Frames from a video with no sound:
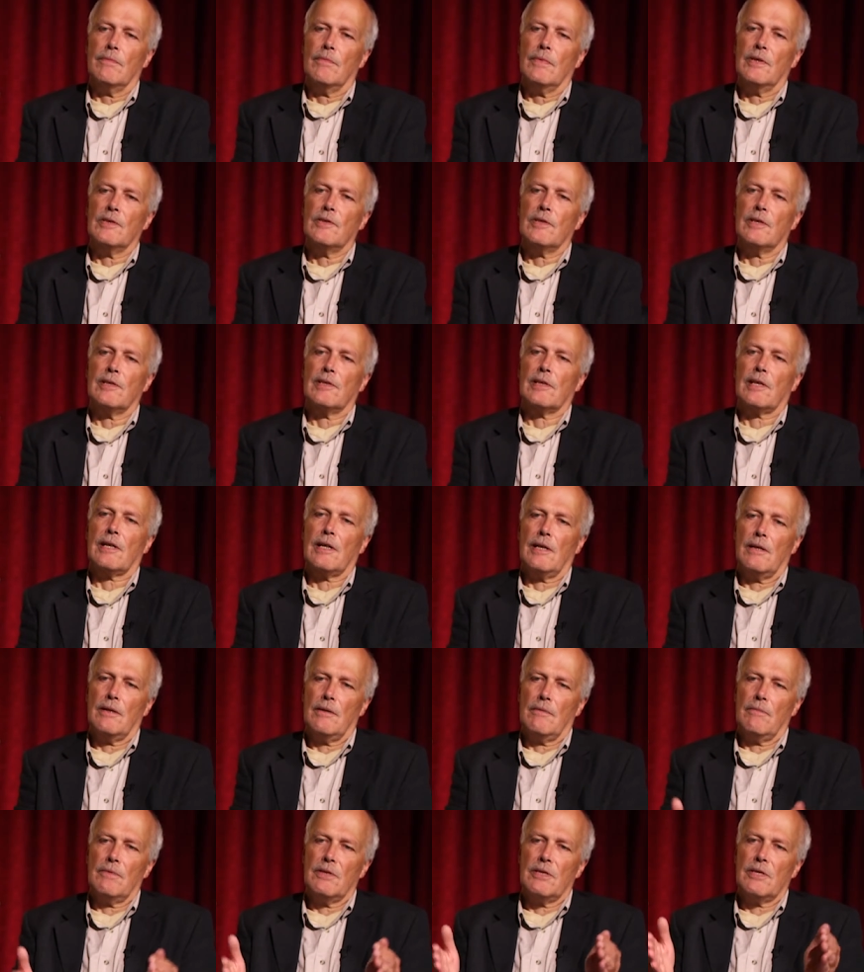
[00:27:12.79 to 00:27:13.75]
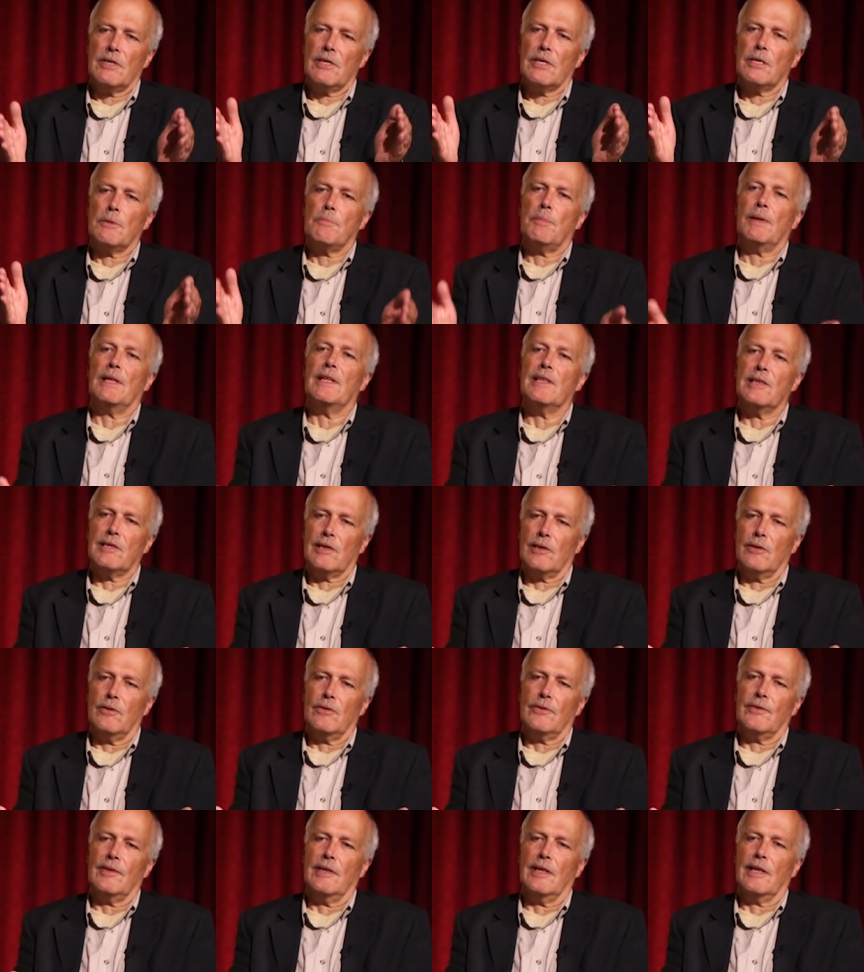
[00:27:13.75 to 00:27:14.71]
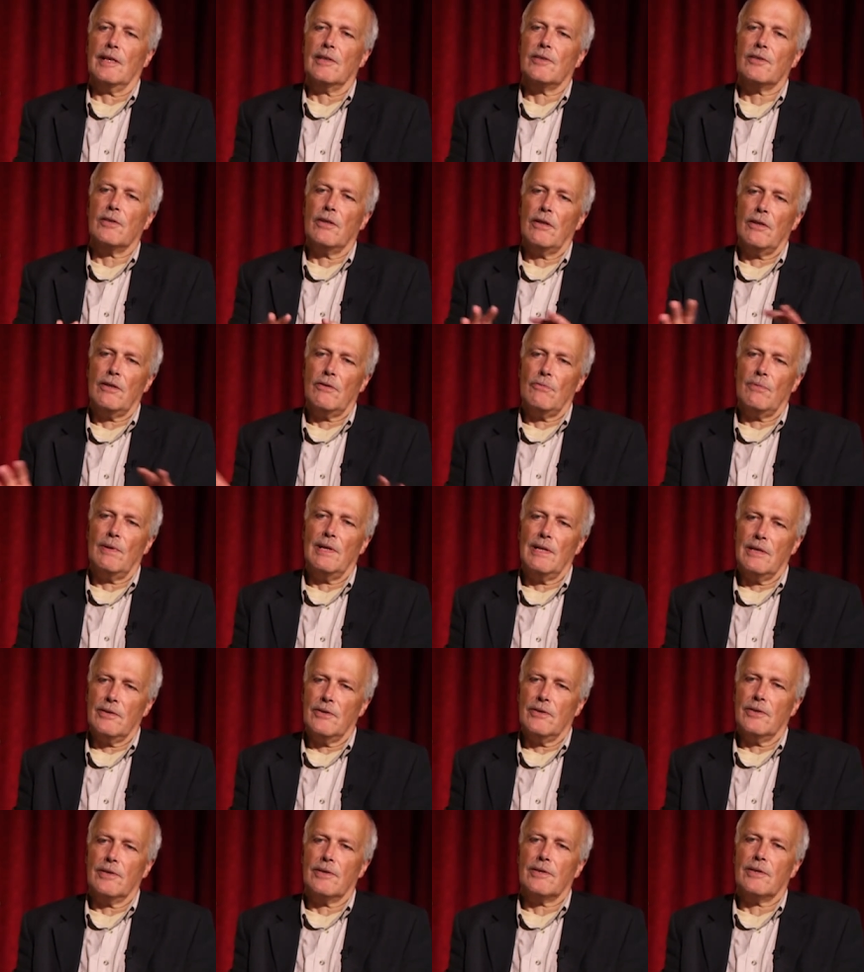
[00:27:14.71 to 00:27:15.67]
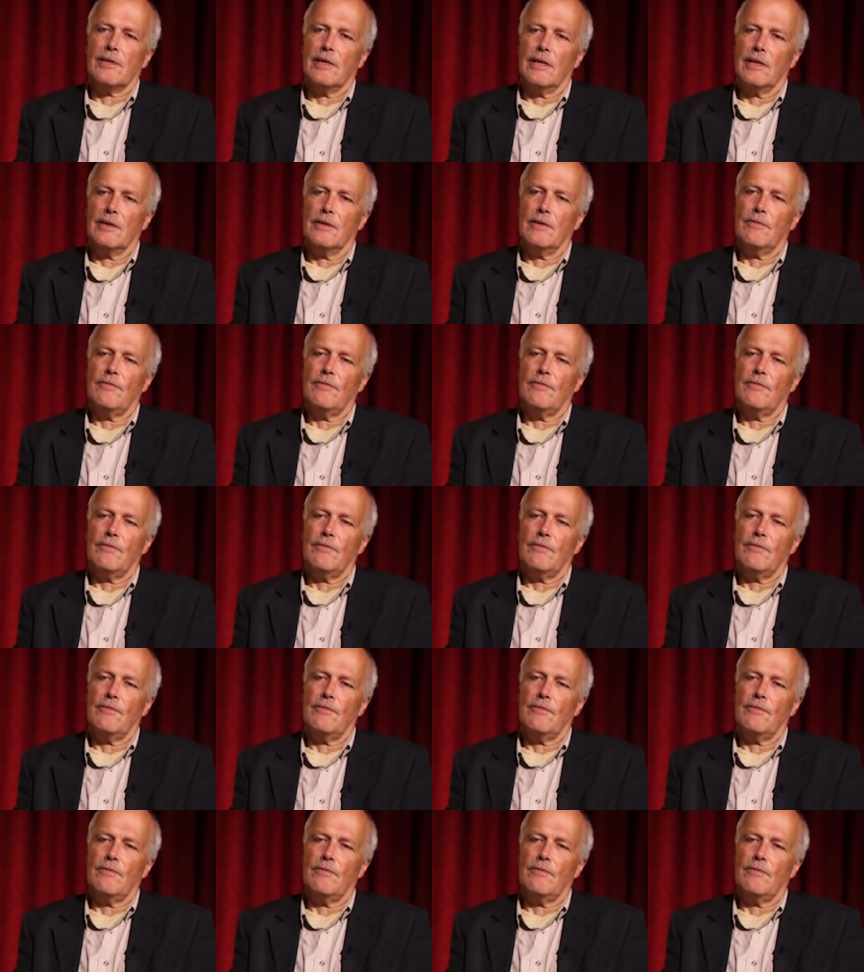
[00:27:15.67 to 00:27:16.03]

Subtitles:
which is a political thing, it's not a religious thing.